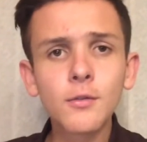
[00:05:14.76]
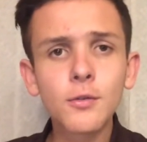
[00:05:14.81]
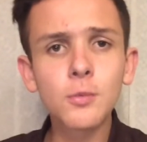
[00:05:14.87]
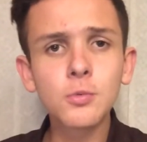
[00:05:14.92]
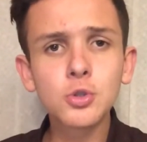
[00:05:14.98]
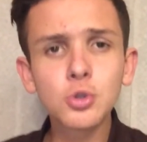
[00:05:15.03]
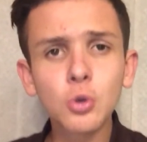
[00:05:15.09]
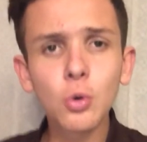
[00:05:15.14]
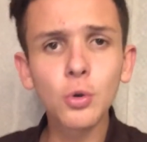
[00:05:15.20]

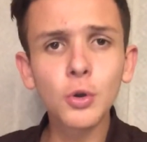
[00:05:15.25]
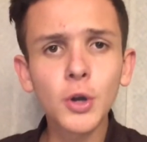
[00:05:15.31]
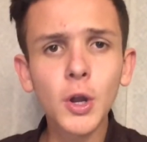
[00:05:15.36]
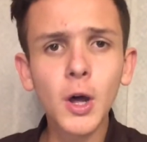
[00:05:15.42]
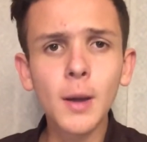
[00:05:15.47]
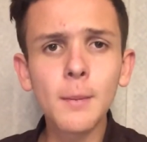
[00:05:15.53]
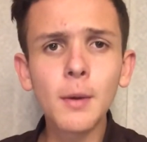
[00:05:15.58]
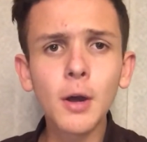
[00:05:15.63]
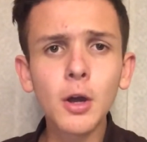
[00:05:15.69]
from Jordan
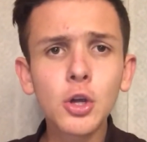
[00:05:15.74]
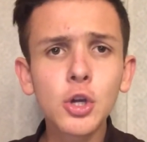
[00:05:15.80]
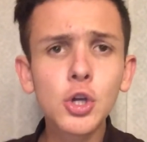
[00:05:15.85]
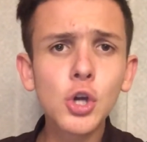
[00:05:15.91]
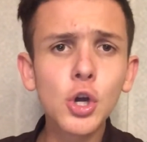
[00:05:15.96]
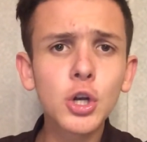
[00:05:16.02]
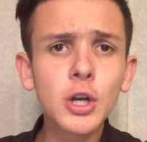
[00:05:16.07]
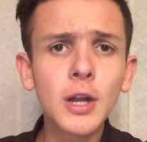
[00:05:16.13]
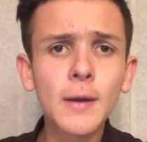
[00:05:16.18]
Ibe, a
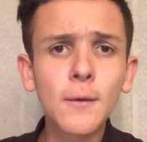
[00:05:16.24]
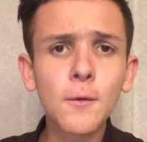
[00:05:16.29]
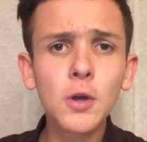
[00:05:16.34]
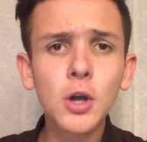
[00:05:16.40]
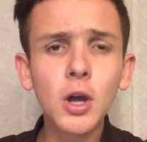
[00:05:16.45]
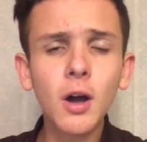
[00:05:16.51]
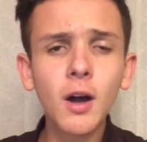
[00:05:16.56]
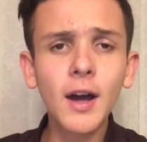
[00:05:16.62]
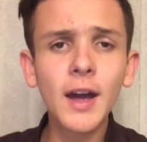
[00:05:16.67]
good little
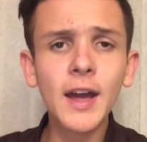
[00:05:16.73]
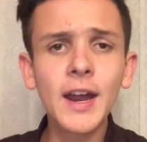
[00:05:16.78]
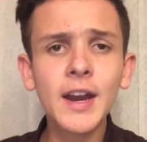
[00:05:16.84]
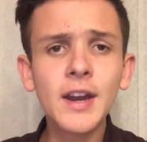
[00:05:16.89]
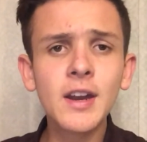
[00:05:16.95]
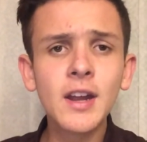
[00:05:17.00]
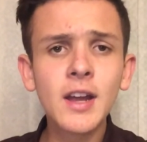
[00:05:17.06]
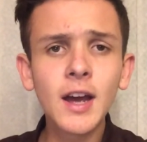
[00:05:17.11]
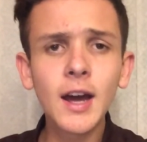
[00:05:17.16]
cut
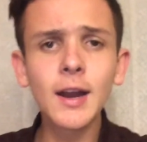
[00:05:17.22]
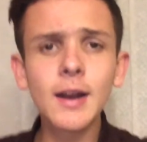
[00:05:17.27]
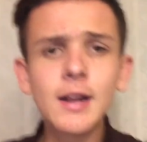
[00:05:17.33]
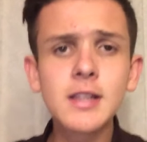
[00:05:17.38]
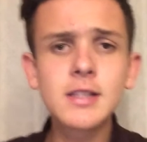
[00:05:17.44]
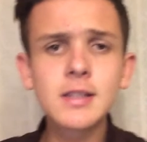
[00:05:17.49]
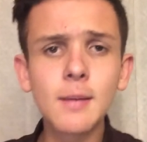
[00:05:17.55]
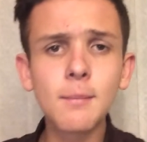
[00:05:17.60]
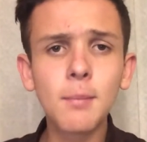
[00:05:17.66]
in and
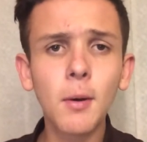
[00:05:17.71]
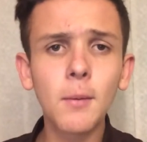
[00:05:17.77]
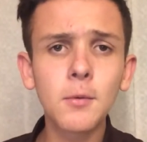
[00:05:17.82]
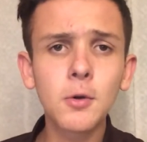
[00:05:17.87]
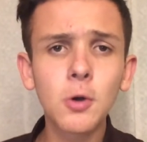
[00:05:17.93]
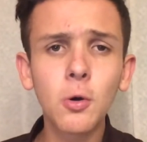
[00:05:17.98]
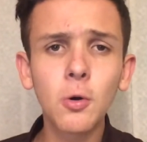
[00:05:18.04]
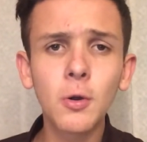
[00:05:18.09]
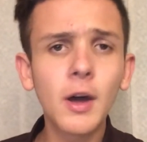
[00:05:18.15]
into the
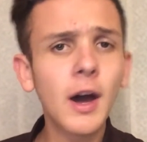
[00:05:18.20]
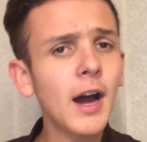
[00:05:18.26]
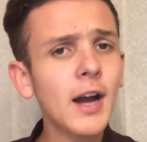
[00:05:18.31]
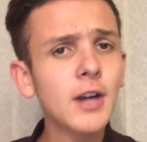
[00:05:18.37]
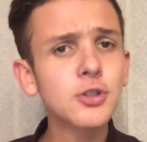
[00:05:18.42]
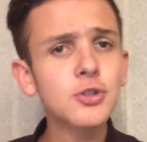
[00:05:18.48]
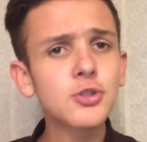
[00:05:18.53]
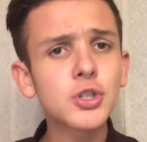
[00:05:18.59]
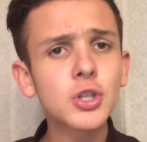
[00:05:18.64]
bottom corner.
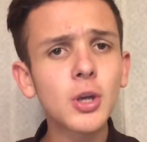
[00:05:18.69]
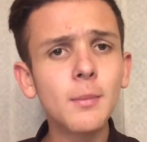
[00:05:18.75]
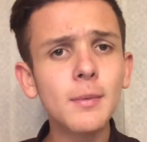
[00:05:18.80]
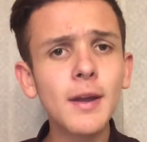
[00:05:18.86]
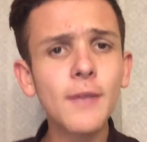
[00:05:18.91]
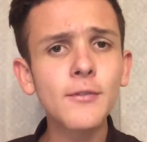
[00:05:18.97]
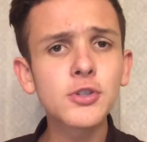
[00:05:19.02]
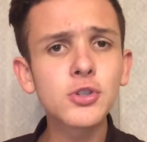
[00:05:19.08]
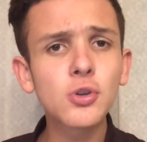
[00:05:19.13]
Andrew
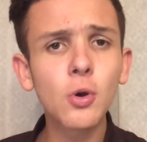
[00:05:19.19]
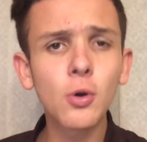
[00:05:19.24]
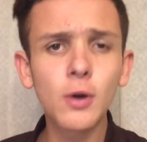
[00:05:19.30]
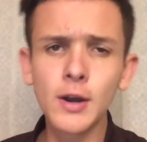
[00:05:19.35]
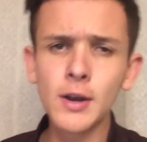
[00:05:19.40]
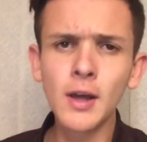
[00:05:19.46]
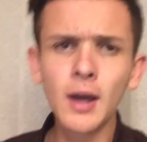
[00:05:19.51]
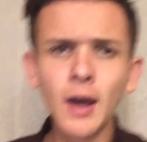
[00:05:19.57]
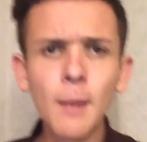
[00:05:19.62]
Surman never
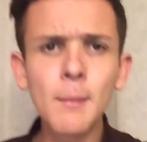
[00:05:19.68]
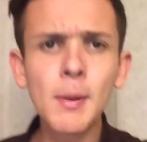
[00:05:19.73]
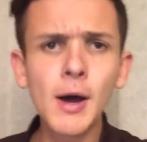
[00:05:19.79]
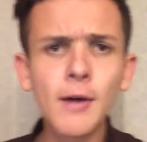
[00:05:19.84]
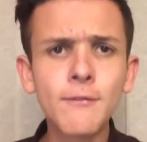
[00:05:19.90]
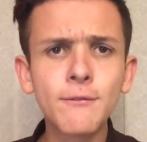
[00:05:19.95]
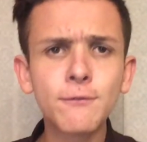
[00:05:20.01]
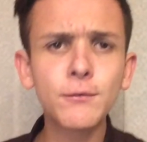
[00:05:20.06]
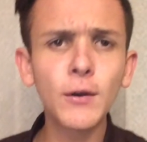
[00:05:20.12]
scoring,
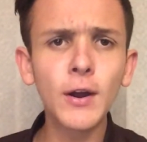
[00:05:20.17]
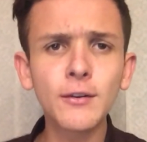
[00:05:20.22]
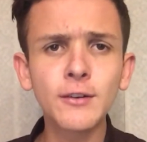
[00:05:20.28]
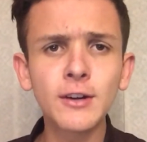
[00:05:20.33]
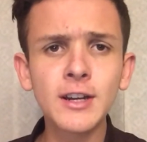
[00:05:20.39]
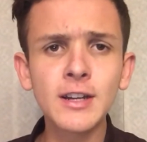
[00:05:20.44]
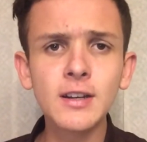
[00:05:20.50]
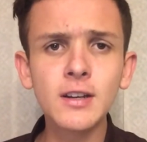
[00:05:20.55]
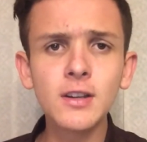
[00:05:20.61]
but a
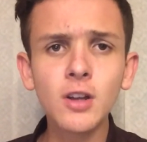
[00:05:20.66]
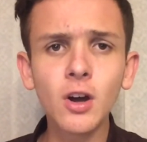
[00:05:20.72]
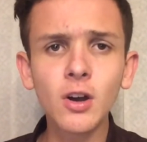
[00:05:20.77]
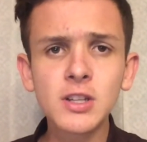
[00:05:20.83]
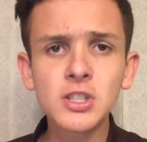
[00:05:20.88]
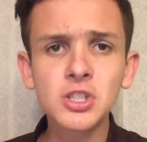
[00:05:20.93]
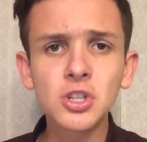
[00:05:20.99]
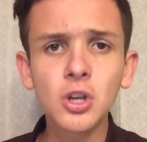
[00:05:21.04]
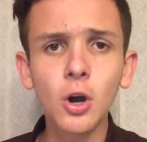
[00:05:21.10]
very
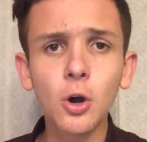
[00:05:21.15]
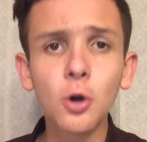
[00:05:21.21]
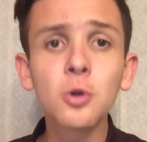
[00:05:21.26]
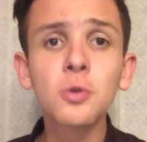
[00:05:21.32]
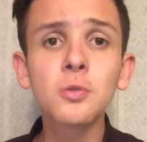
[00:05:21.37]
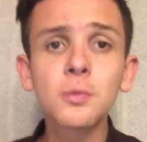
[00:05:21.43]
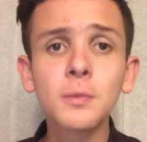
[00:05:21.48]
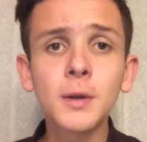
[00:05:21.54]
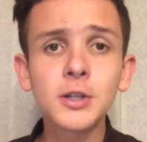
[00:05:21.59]
nice
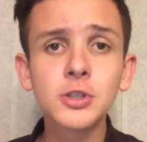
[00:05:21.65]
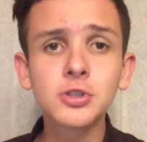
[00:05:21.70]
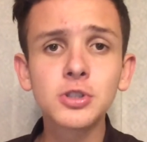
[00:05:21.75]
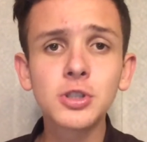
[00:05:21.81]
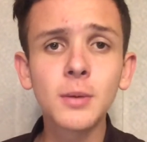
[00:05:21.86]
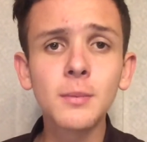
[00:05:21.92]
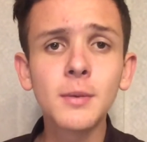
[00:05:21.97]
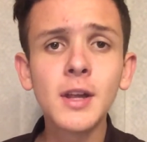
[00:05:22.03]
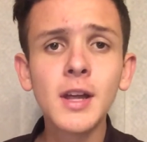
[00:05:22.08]
goal from Andrew
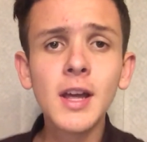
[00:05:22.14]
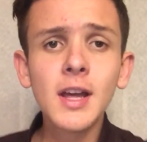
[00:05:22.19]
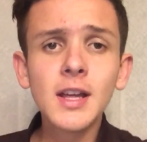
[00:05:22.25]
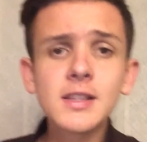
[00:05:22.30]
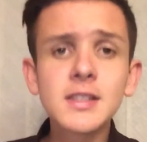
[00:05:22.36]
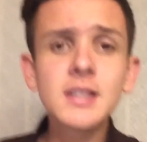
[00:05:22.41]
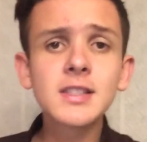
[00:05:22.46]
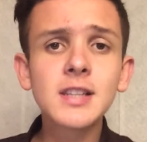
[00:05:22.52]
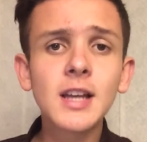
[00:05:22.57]
Surman
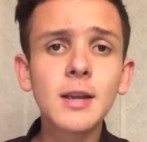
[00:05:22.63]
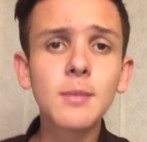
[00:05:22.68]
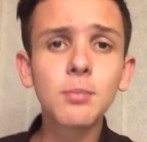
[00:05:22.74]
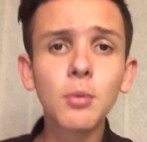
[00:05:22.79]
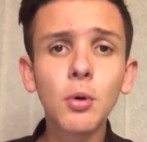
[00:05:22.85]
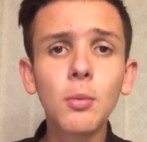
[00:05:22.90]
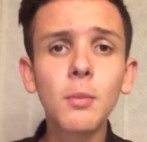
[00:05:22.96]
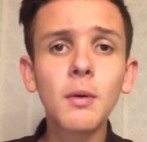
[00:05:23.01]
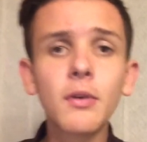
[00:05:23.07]
to take
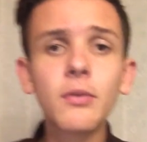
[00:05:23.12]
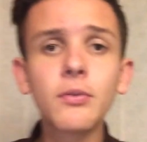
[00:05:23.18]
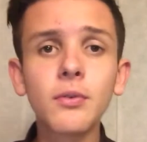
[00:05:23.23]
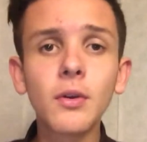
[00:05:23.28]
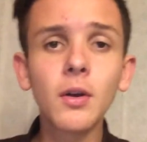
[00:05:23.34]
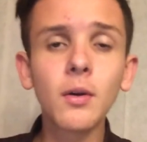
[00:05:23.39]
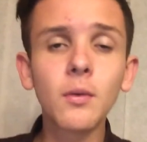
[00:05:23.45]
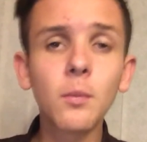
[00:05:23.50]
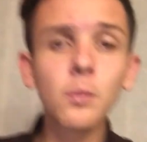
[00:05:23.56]

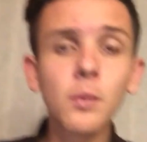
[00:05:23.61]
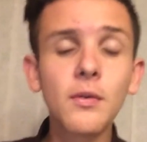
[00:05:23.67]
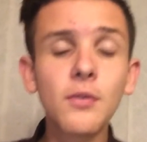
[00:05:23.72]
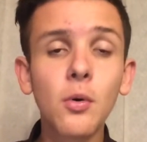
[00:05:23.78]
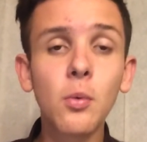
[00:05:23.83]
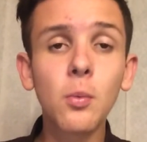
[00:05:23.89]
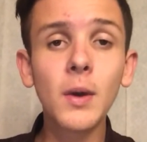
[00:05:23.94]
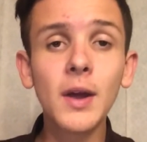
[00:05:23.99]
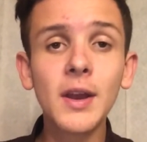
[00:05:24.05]
Bournemouth with
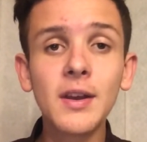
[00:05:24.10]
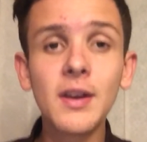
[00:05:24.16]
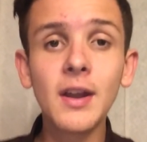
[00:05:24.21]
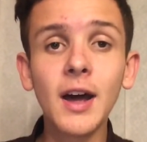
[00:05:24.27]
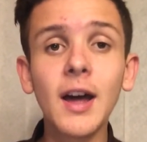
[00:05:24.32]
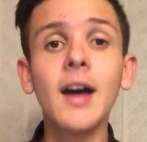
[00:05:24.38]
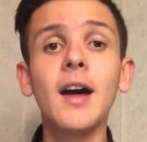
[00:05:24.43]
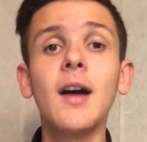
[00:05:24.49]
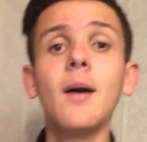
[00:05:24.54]
a win
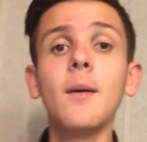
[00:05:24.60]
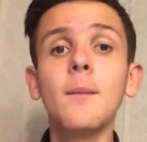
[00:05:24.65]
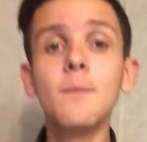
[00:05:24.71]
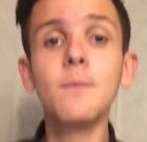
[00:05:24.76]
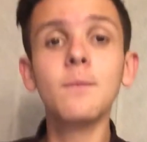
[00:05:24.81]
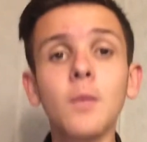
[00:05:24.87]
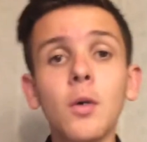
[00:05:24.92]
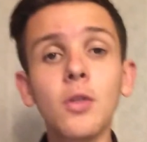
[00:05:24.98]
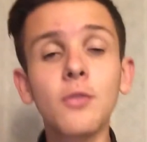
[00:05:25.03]

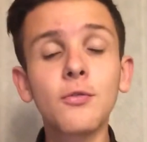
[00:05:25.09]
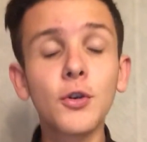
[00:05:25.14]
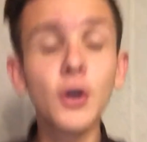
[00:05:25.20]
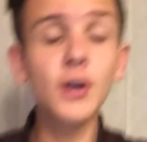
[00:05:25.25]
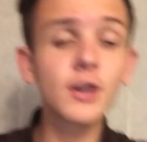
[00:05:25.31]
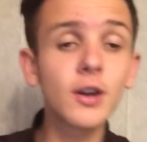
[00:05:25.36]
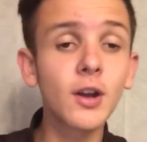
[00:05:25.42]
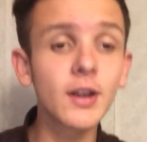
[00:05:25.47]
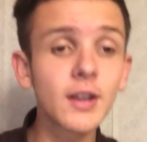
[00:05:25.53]
on the
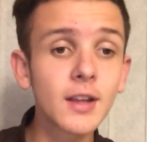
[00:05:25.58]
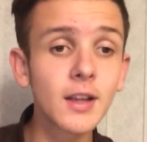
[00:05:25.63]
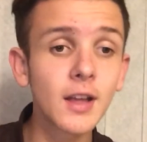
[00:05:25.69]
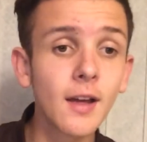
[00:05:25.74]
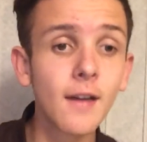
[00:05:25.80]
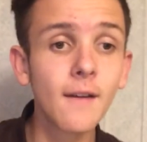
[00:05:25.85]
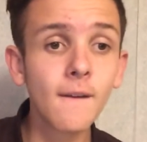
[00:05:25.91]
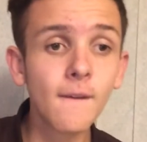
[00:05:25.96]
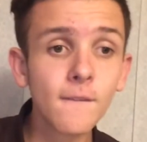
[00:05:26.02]
Friday night
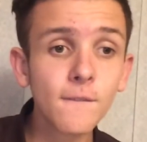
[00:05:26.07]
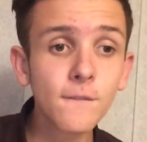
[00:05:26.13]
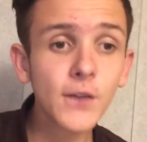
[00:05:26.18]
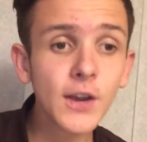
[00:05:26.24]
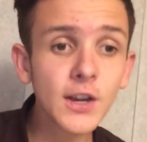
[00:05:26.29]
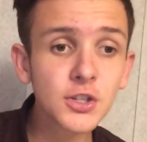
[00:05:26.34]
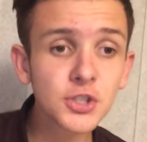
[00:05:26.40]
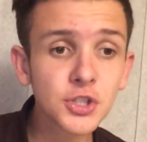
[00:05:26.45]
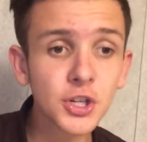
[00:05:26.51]

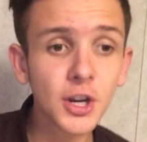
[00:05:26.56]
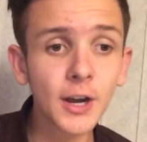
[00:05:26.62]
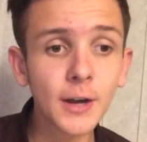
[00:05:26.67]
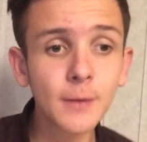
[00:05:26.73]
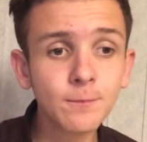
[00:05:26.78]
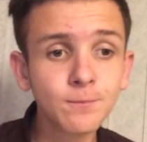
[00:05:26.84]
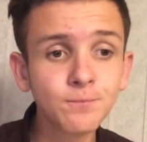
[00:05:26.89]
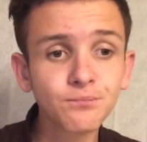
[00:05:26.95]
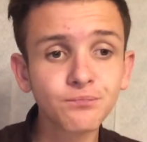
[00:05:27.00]

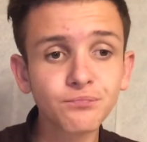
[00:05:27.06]
fixture.